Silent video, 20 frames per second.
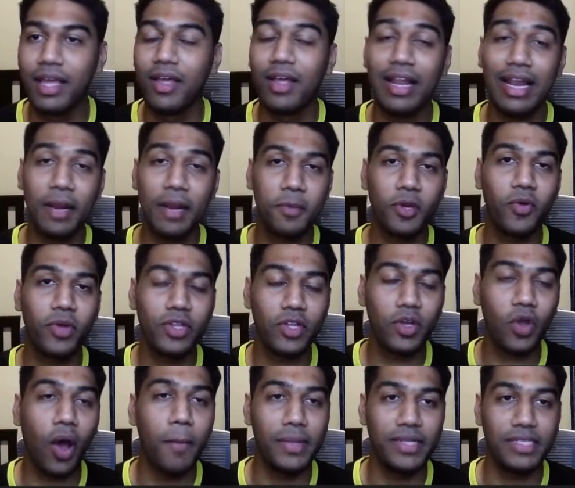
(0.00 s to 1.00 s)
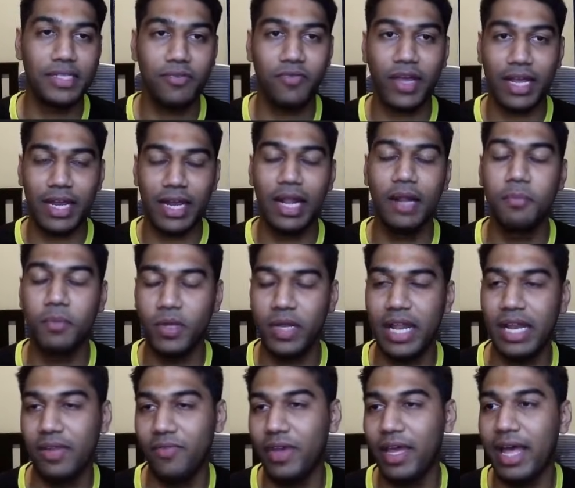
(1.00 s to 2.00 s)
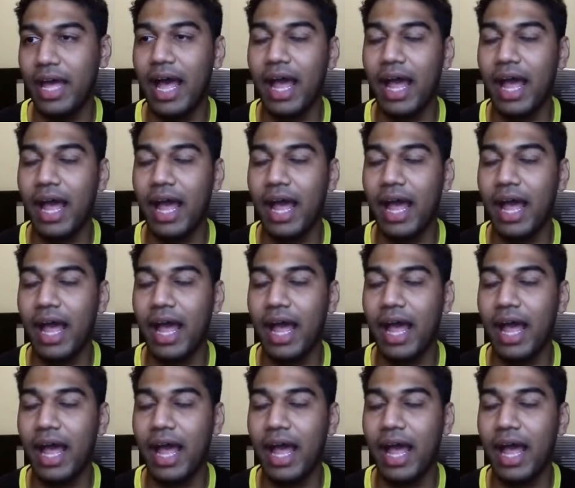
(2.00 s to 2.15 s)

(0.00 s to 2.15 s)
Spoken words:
Let me know in the comments if I can help you in any way.